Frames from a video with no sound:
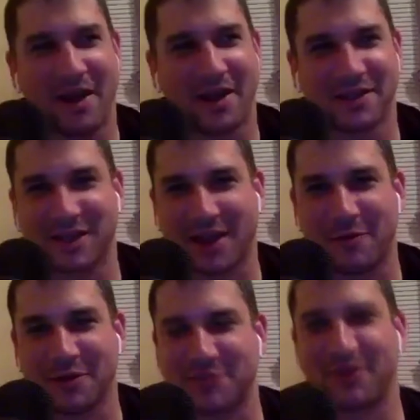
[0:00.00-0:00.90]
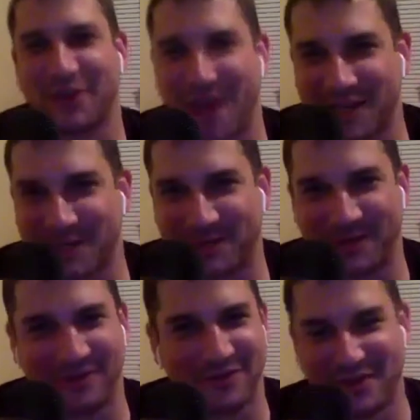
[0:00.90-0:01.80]
it's like I want to spread the
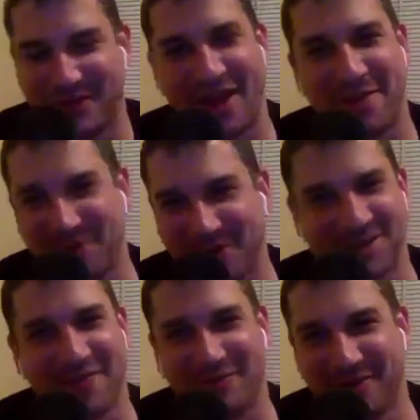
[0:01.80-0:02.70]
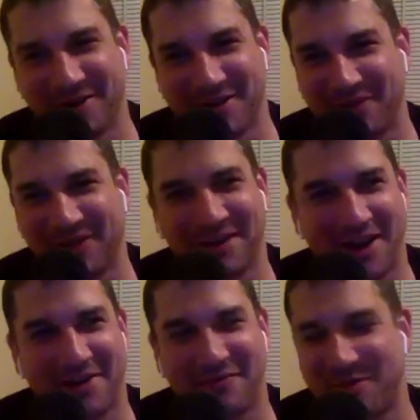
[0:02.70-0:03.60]
gospel of that book to everyone because I feel like
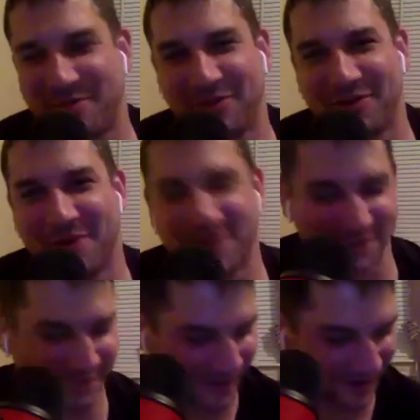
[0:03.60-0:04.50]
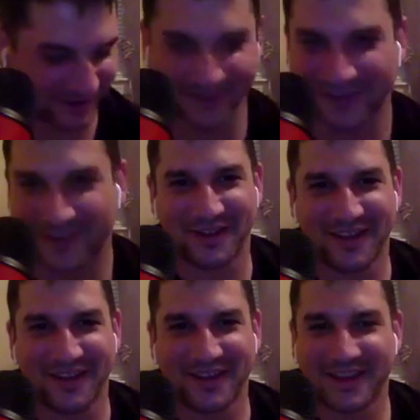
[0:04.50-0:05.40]
not enough people in the U.S. are reading it.
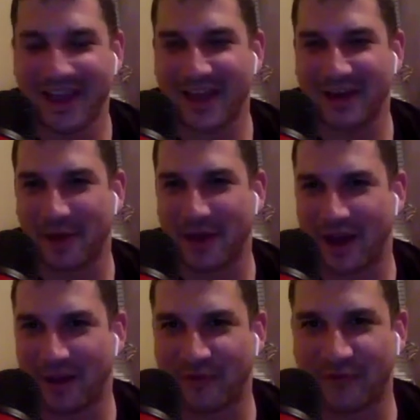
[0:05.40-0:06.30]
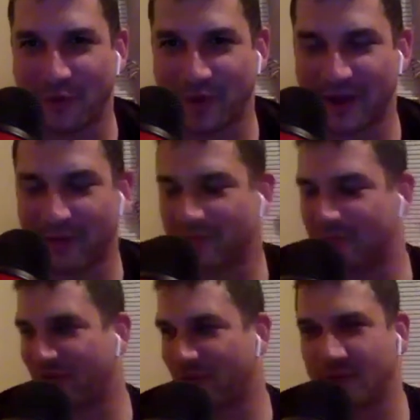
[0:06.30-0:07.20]
Yeah. Anyway, before
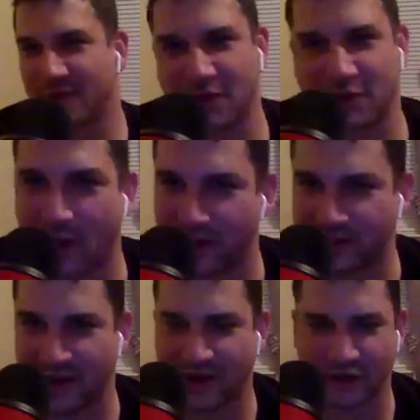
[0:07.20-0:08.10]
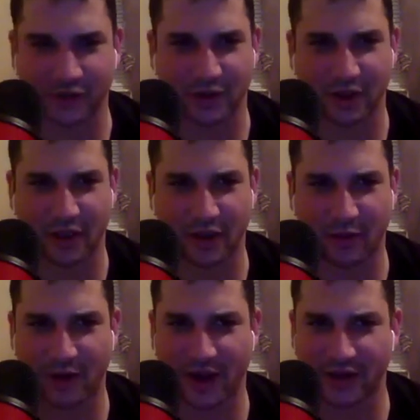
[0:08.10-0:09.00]
we start to wind down, I just
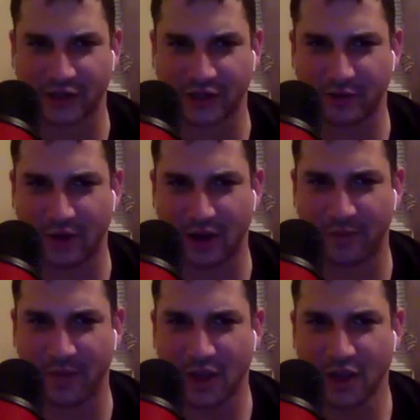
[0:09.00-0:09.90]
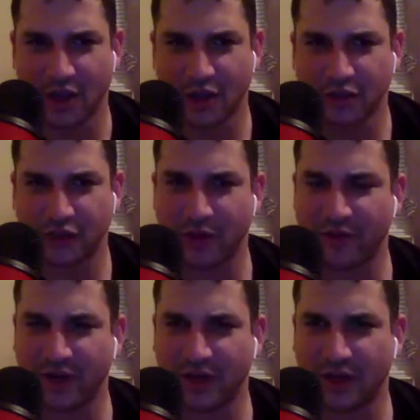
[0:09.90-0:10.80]
want to ask you, do you
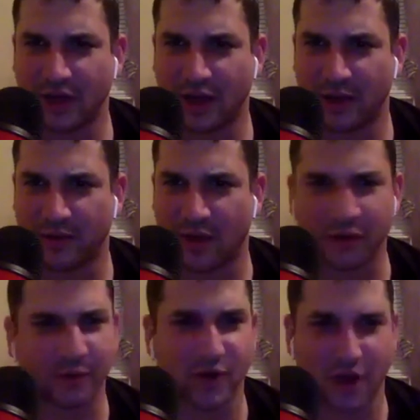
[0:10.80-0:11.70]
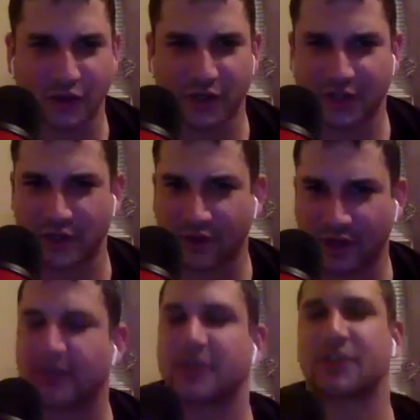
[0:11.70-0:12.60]
have any other projects that you'd
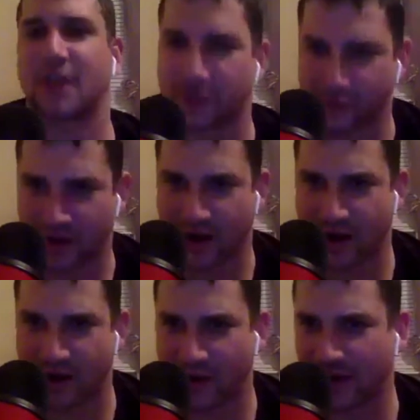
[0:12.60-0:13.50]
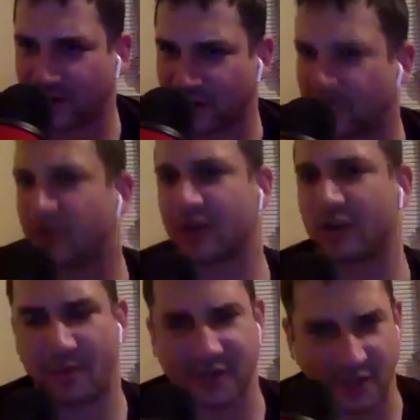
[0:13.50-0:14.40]
like to discuss right now? Anything
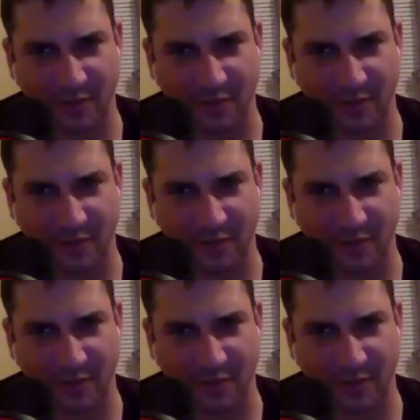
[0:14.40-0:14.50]
coming down the